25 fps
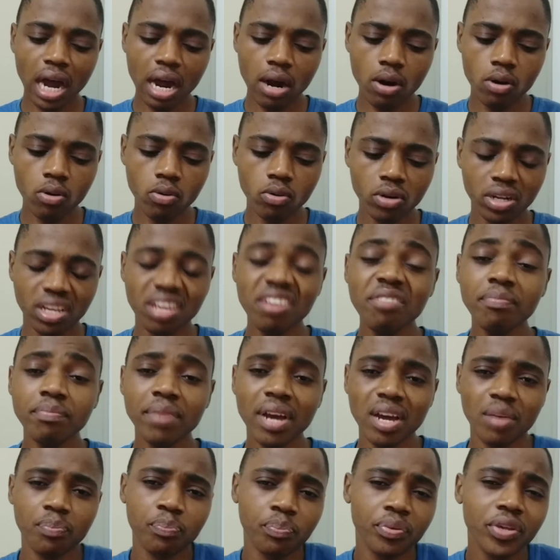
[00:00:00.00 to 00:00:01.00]
I'll give
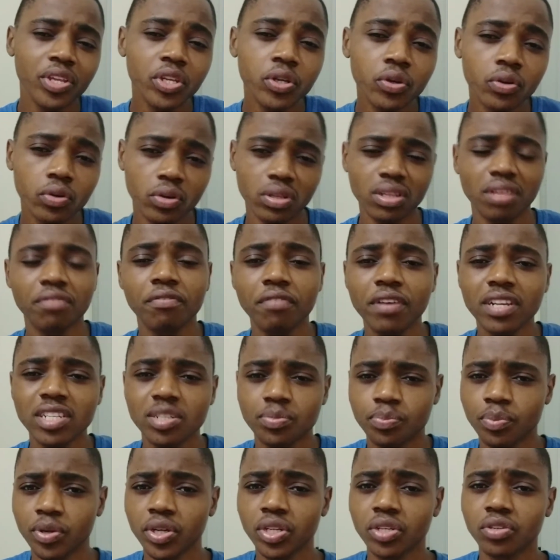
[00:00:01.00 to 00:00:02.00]
my opinion on the
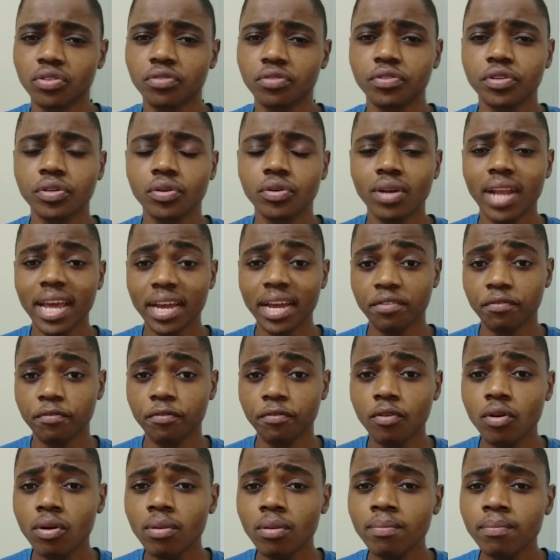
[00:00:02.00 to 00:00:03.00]
first point of view, like
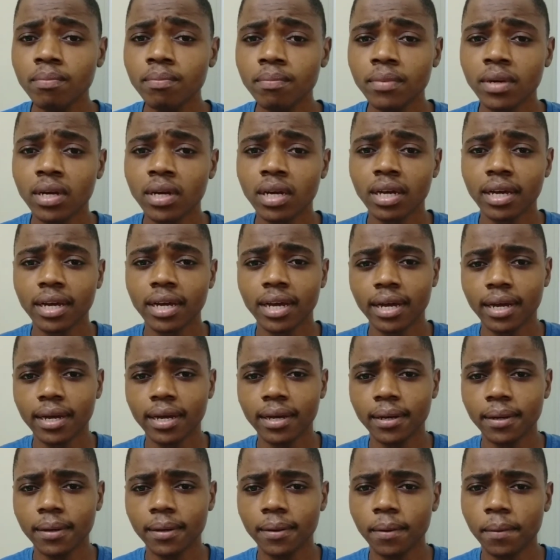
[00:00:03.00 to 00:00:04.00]
from
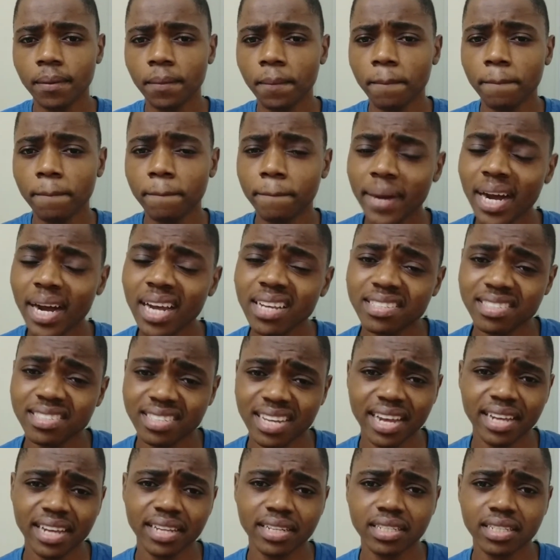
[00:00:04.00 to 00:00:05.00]
my
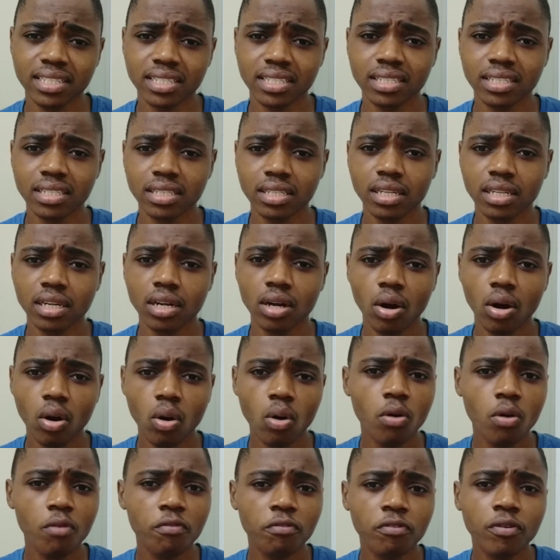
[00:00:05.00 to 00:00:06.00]
side
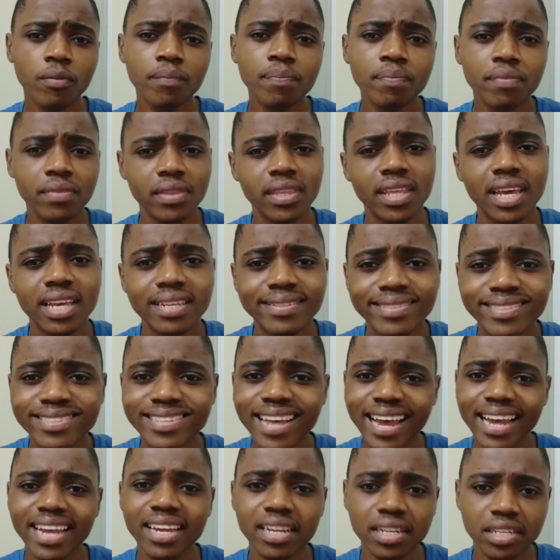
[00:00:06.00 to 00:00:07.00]
or from the
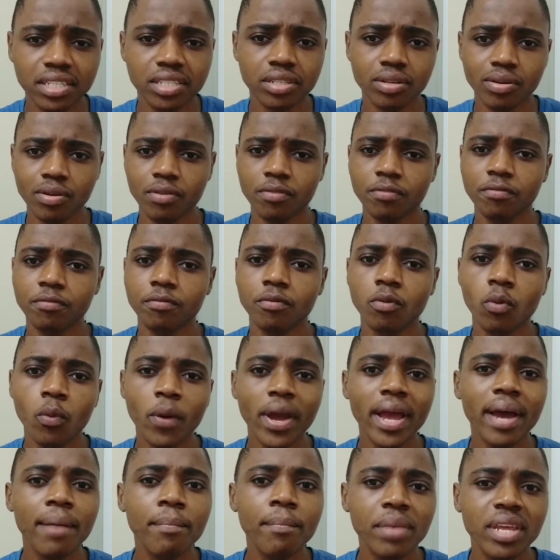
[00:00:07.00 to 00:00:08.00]
side of
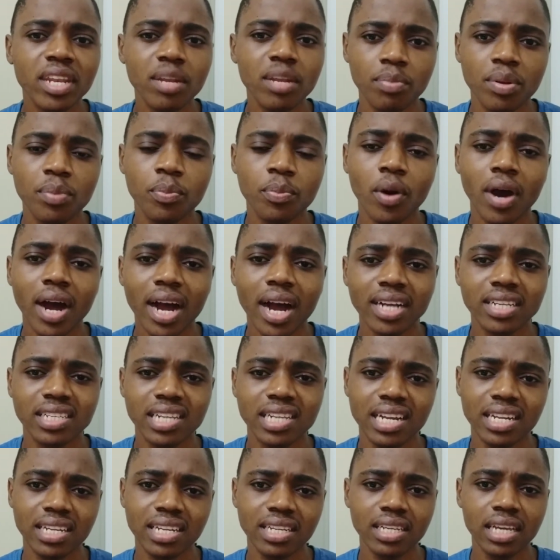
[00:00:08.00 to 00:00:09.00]
where many people
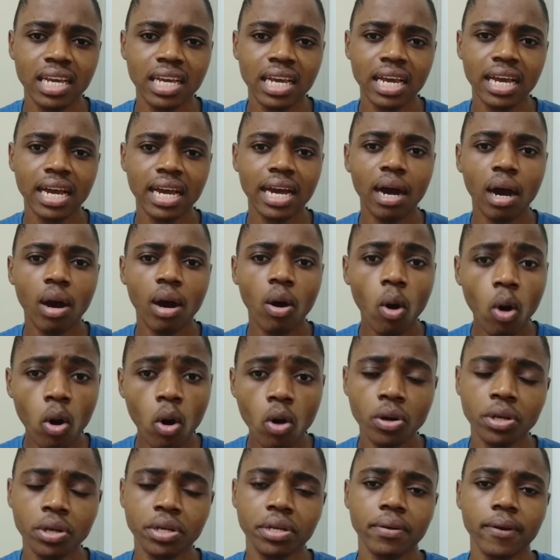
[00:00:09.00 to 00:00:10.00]
actually
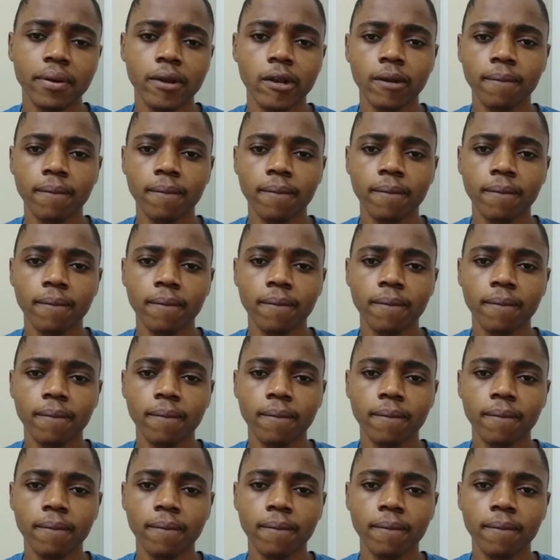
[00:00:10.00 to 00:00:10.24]
own.